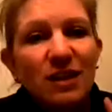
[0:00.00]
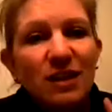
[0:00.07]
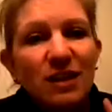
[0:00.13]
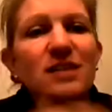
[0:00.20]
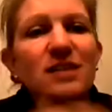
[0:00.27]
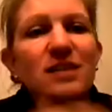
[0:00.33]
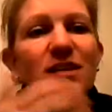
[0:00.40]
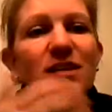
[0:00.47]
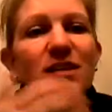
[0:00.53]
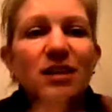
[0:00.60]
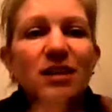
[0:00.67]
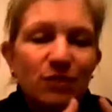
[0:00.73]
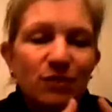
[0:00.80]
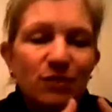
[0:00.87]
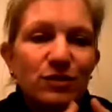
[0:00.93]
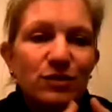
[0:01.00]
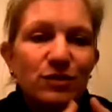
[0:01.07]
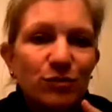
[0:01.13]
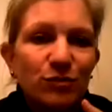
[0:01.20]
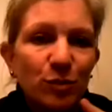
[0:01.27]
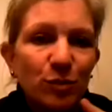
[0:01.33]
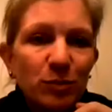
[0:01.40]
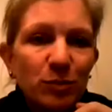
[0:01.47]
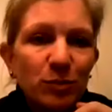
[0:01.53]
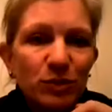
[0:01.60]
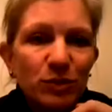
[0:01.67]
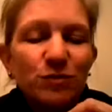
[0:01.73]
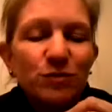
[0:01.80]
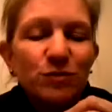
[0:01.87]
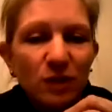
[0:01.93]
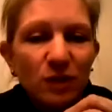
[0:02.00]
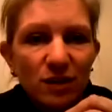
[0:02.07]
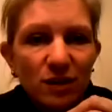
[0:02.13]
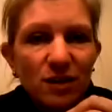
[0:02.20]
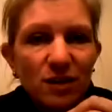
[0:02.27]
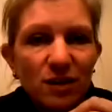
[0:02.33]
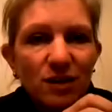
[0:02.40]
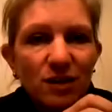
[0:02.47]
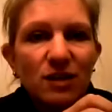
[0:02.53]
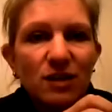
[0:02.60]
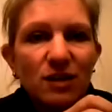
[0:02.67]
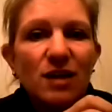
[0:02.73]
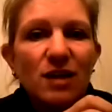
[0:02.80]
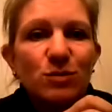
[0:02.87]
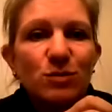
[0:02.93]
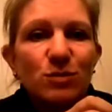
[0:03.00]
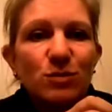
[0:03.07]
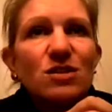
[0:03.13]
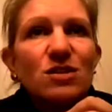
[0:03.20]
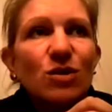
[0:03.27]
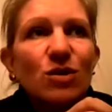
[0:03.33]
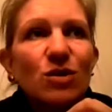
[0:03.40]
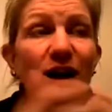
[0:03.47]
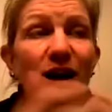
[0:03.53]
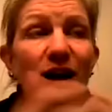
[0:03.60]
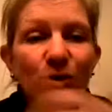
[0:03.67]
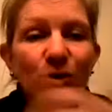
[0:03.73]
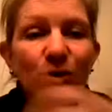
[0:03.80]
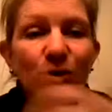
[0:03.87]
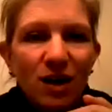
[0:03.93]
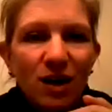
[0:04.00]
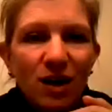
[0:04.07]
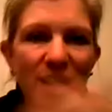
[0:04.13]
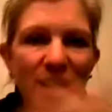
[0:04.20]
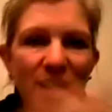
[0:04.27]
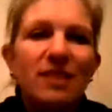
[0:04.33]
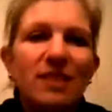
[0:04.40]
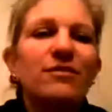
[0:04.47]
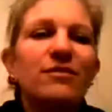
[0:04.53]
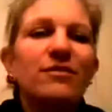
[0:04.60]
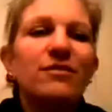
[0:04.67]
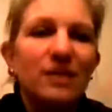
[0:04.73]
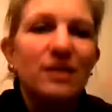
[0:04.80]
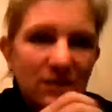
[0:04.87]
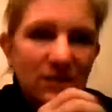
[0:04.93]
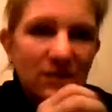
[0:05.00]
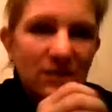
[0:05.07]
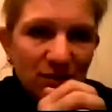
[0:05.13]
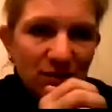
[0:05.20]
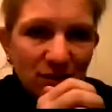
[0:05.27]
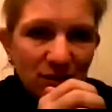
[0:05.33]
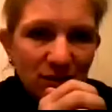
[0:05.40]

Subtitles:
It is a gift for people to feel that they can connect with you. And so now I love it.